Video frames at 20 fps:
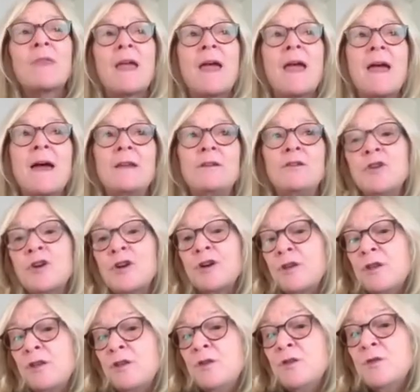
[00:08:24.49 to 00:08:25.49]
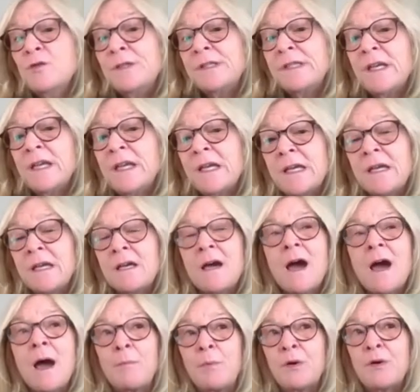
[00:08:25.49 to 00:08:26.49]
and you're using
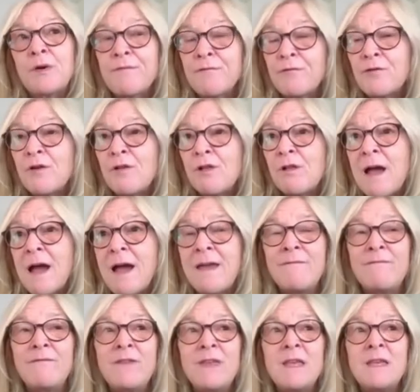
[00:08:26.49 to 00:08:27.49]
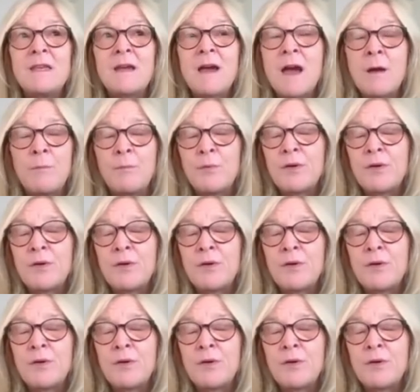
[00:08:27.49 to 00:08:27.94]
uh, peripheral, IV, uh,